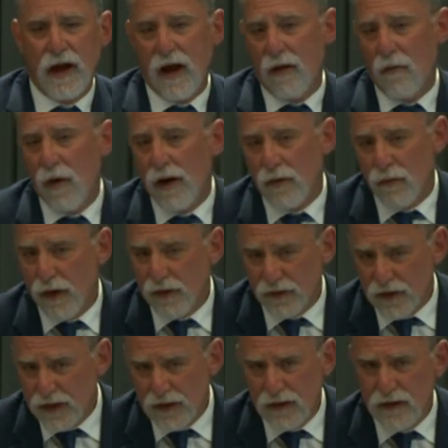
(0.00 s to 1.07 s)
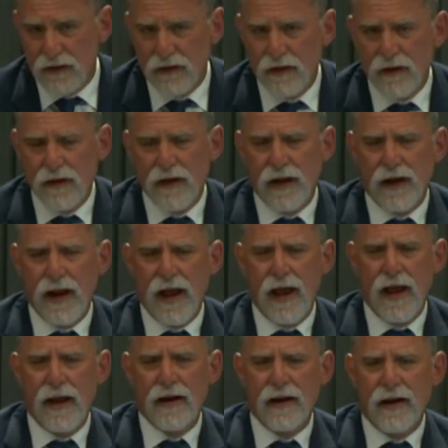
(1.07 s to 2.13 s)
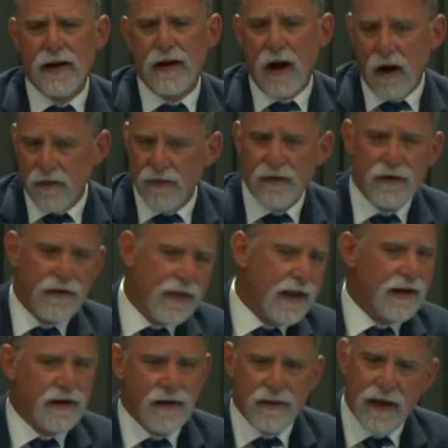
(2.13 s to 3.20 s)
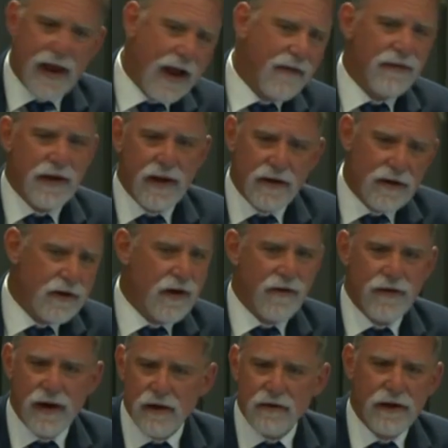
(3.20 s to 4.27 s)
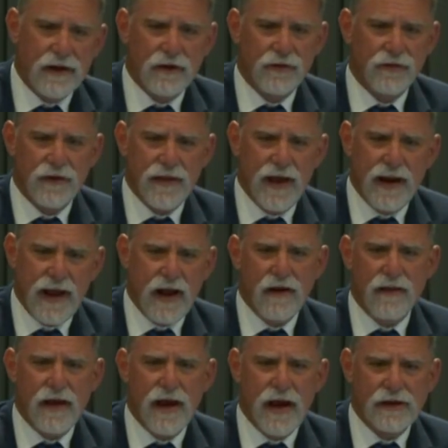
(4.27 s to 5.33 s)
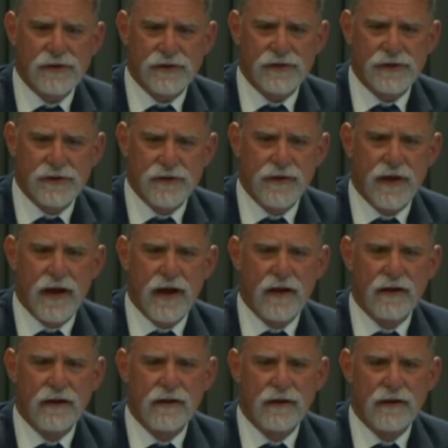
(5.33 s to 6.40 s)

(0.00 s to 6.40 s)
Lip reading: what a resident, and do you have analytics for that? How do they actually do that?